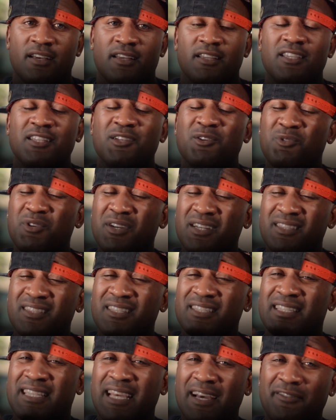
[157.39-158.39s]
You know what?
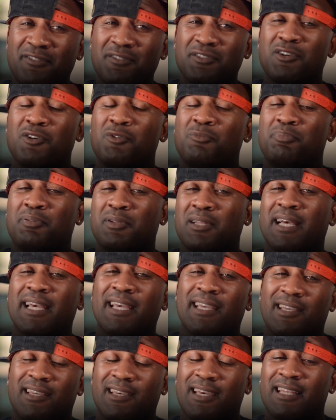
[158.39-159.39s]
The devil don't
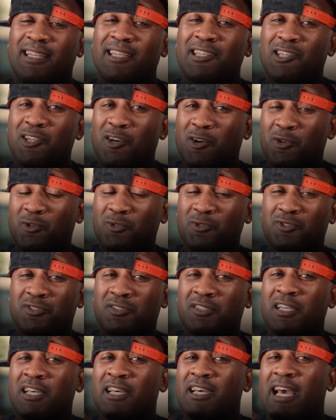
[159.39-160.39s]
play, and he
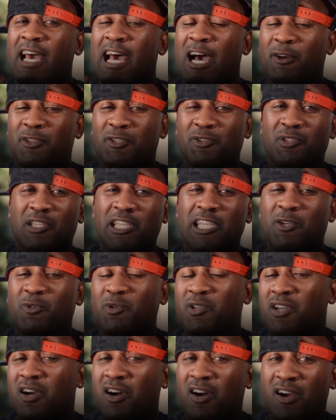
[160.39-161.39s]
knows how unique
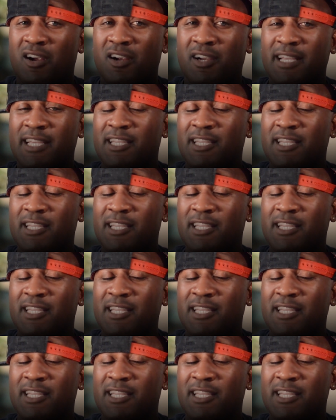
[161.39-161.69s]
we are.